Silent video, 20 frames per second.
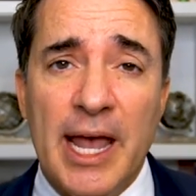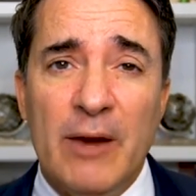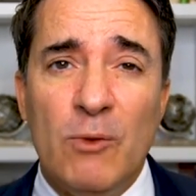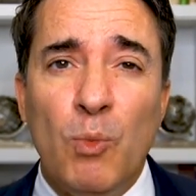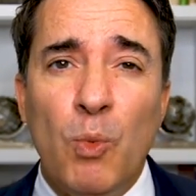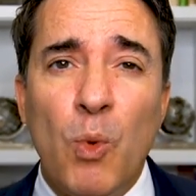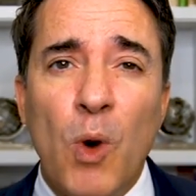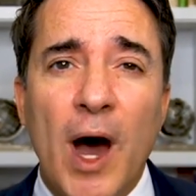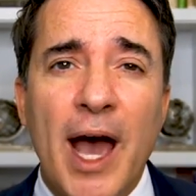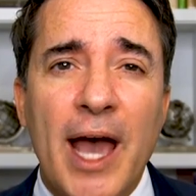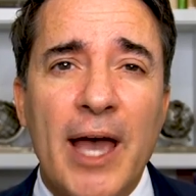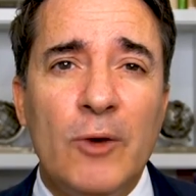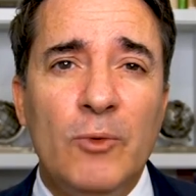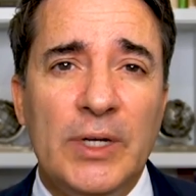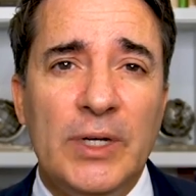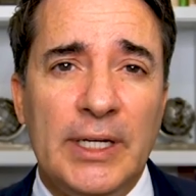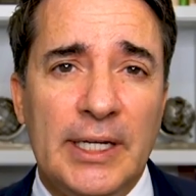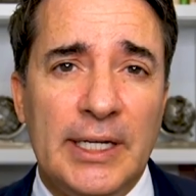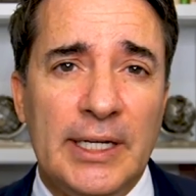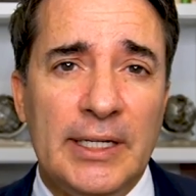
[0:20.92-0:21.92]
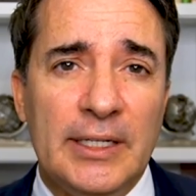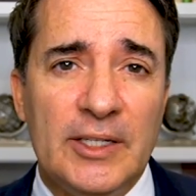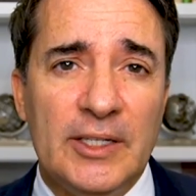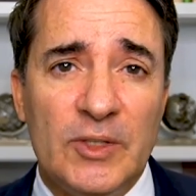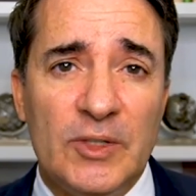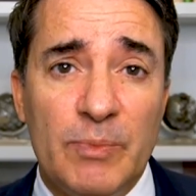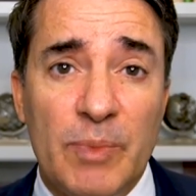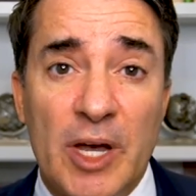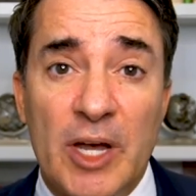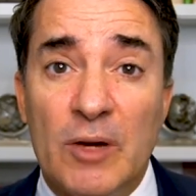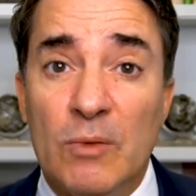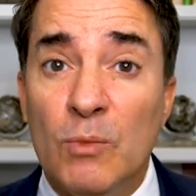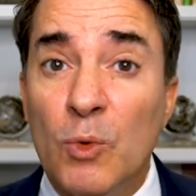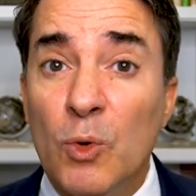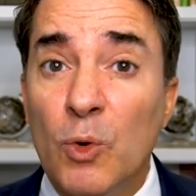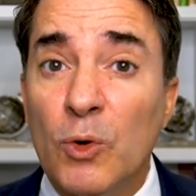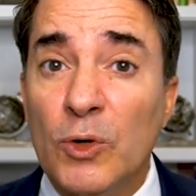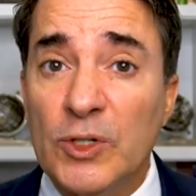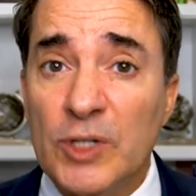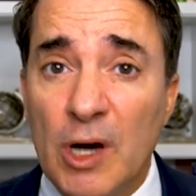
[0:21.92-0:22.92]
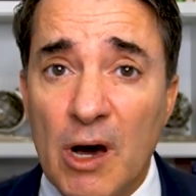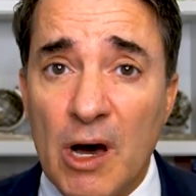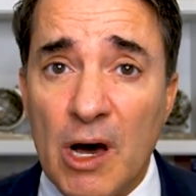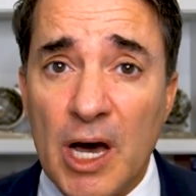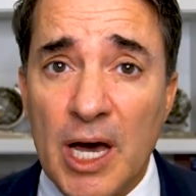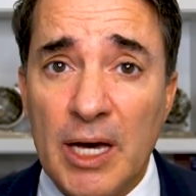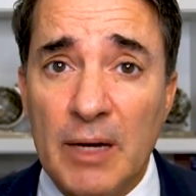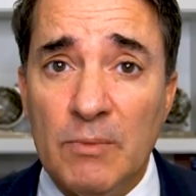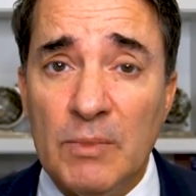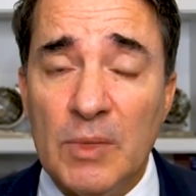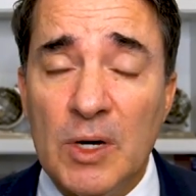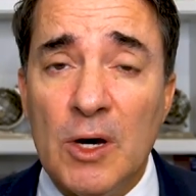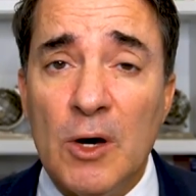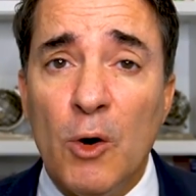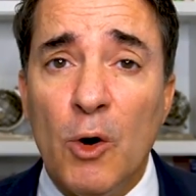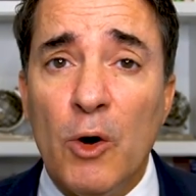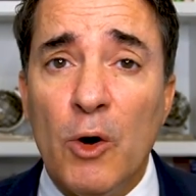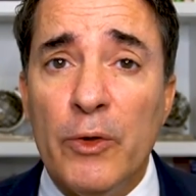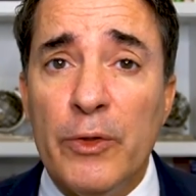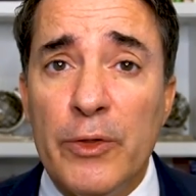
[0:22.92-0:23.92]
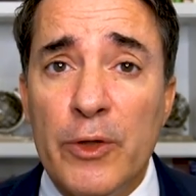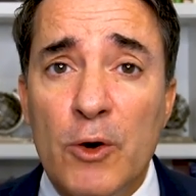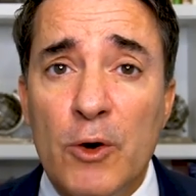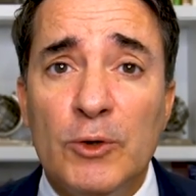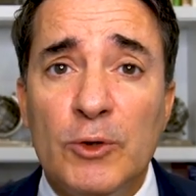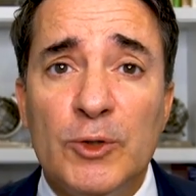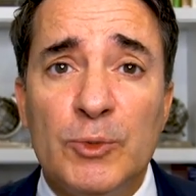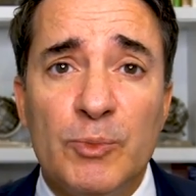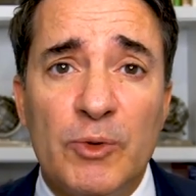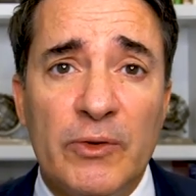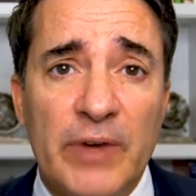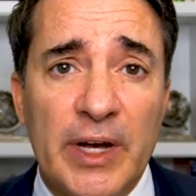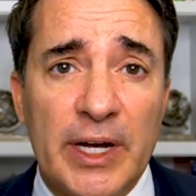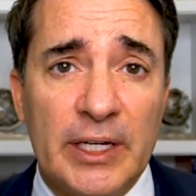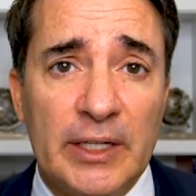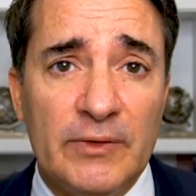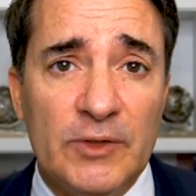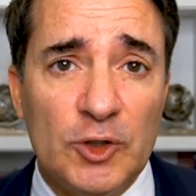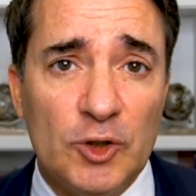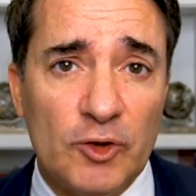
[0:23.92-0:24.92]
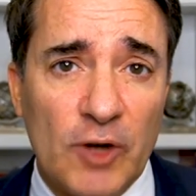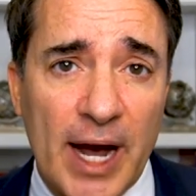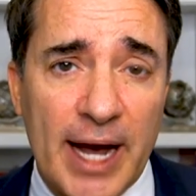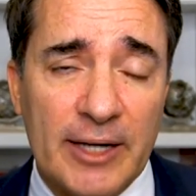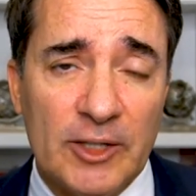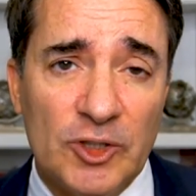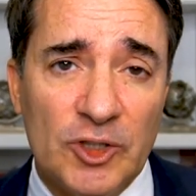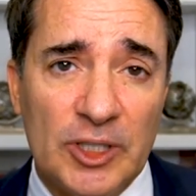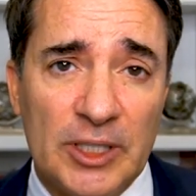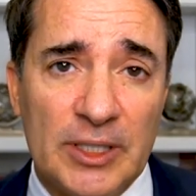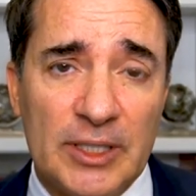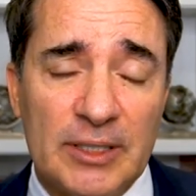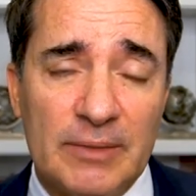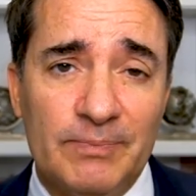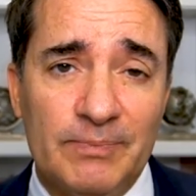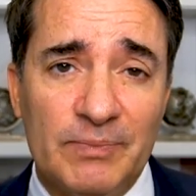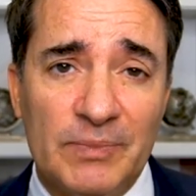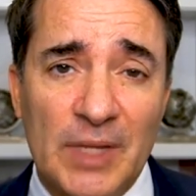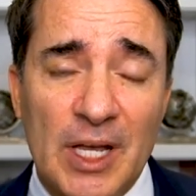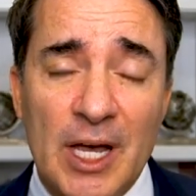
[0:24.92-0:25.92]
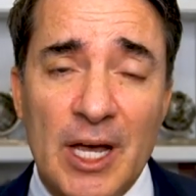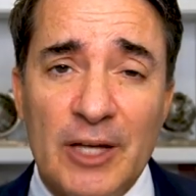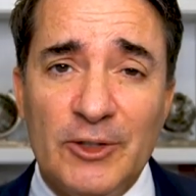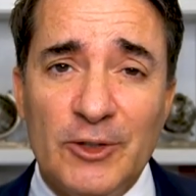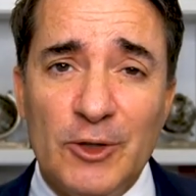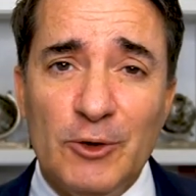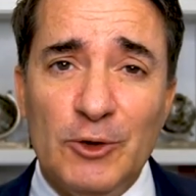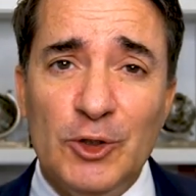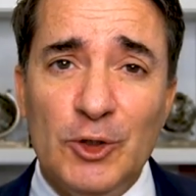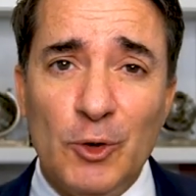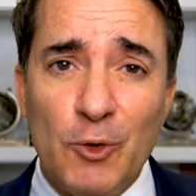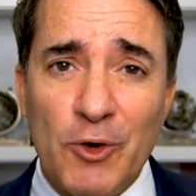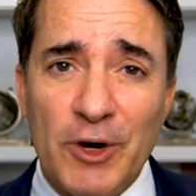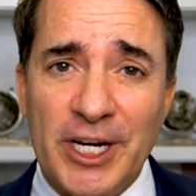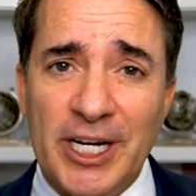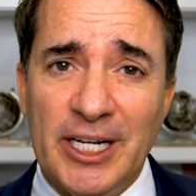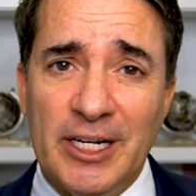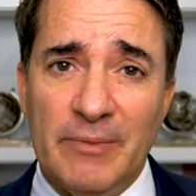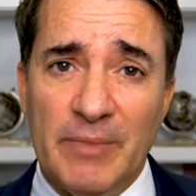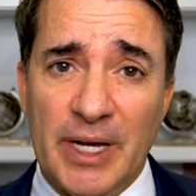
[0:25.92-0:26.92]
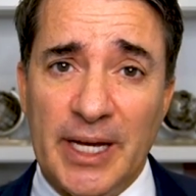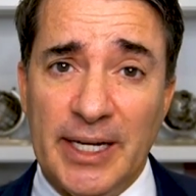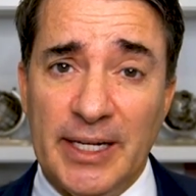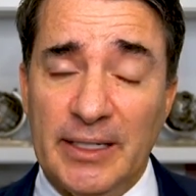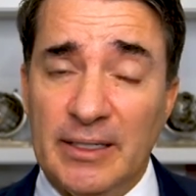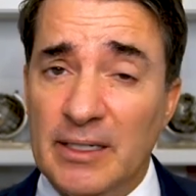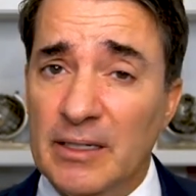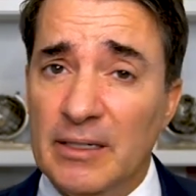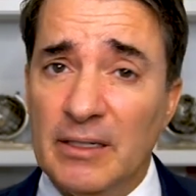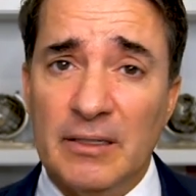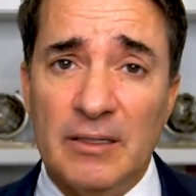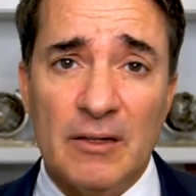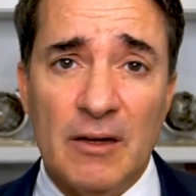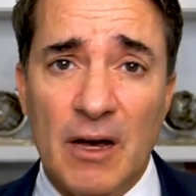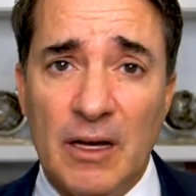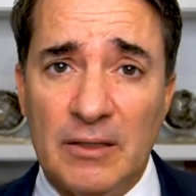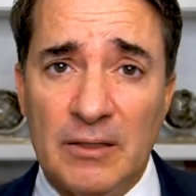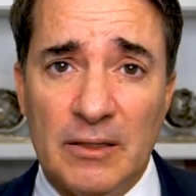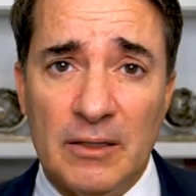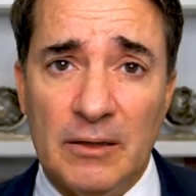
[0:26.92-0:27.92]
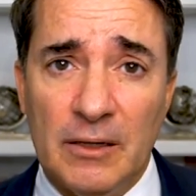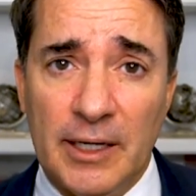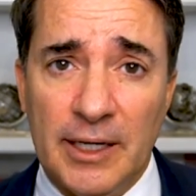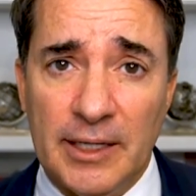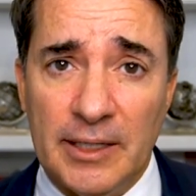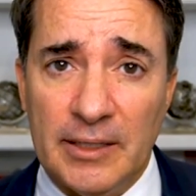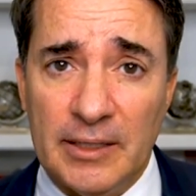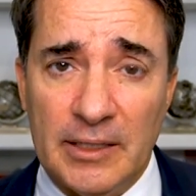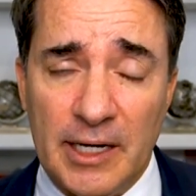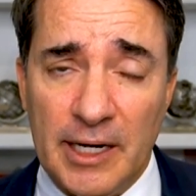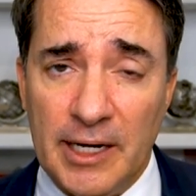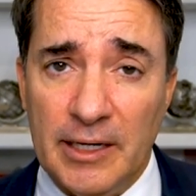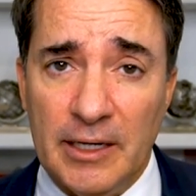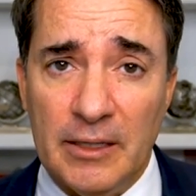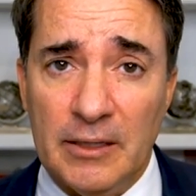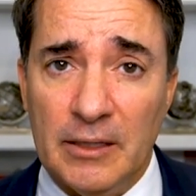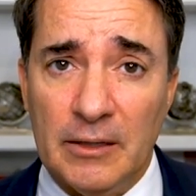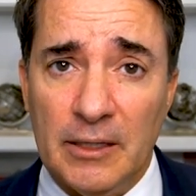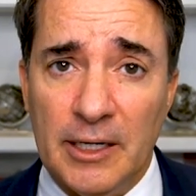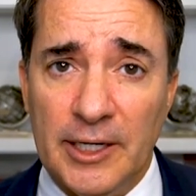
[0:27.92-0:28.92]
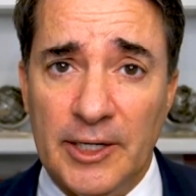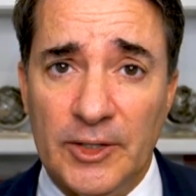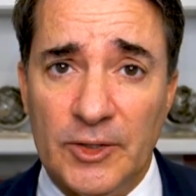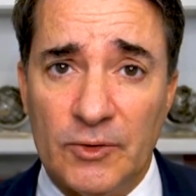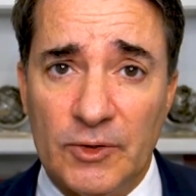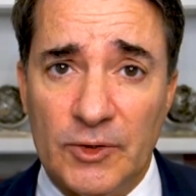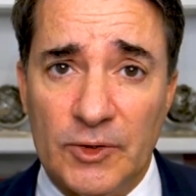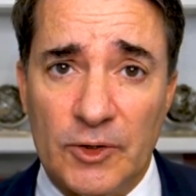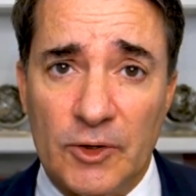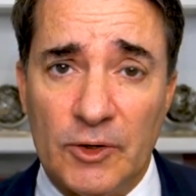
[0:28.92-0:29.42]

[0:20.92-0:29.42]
and why we need to spend more time on those preventive strategies. So, joining me to discuss the latest data and the latest